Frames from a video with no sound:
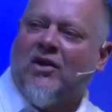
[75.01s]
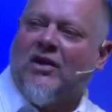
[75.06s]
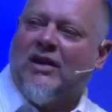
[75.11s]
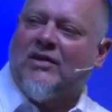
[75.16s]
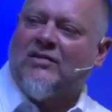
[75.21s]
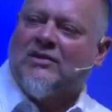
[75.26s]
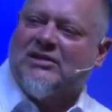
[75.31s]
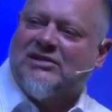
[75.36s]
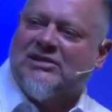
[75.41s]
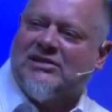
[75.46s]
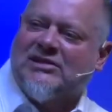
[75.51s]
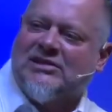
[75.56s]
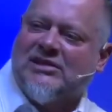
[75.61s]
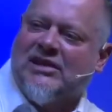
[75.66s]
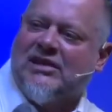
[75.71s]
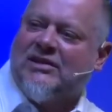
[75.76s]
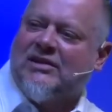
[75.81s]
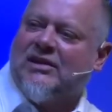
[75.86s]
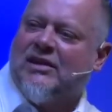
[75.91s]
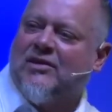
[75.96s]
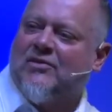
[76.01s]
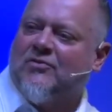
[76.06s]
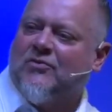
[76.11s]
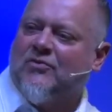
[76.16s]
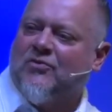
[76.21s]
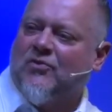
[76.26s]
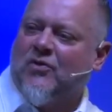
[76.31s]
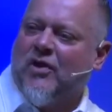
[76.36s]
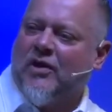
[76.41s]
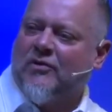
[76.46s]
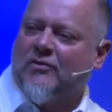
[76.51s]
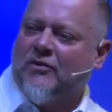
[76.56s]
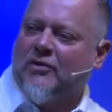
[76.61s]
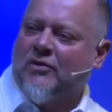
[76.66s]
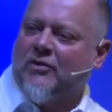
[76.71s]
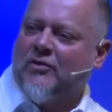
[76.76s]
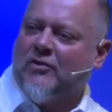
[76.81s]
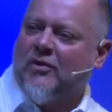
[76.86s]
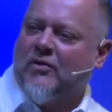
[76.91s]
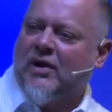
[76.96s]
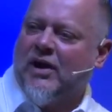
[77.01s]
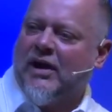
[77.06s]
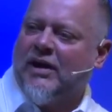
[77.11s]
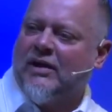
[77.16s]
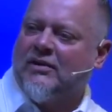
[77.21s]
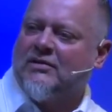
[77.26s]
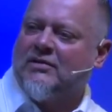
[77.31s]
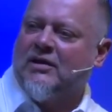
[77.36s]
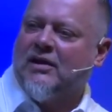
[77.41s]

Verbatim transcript: in the seat in front of you, all right?